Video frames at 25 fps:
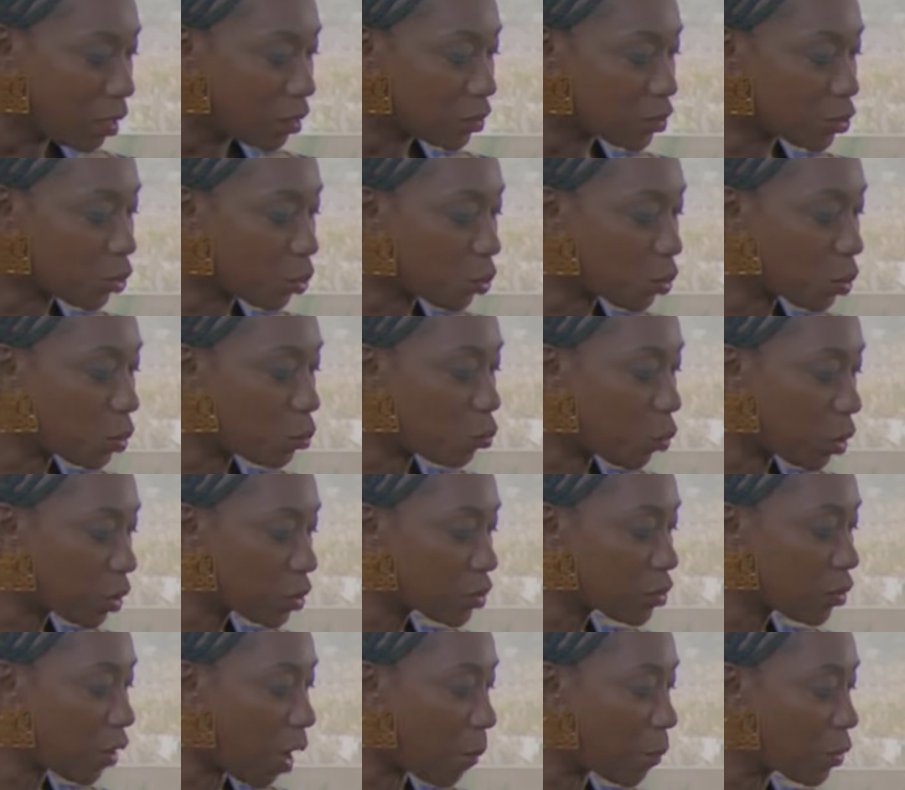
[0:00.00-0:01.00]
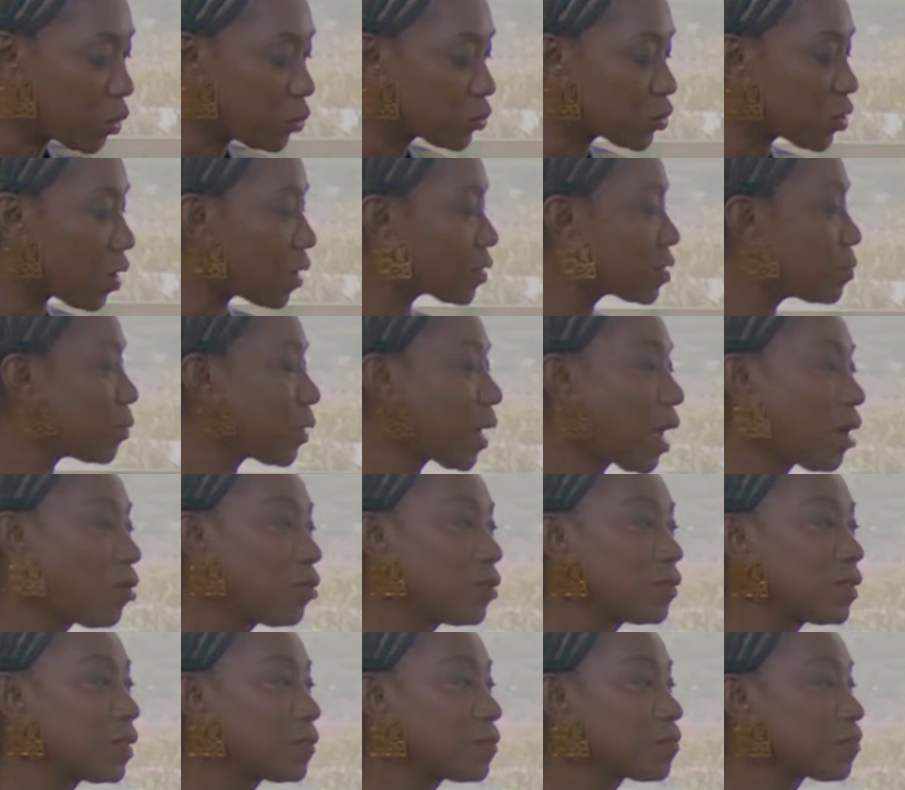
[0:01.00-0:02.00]
So what are your, I mean, you talked about
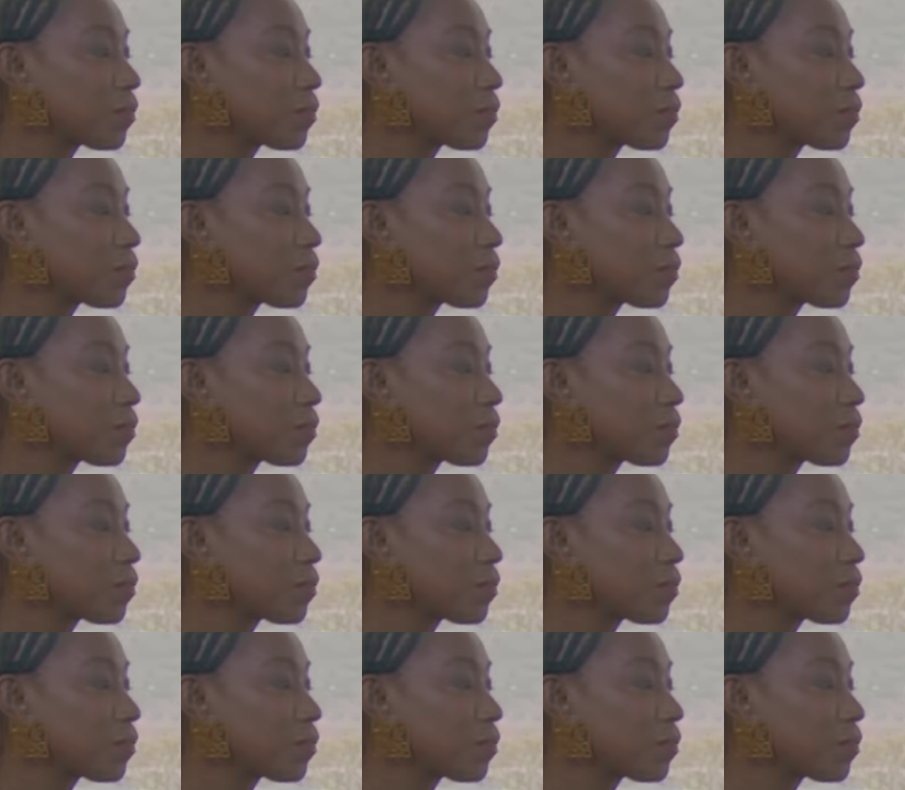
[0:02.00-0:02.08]
how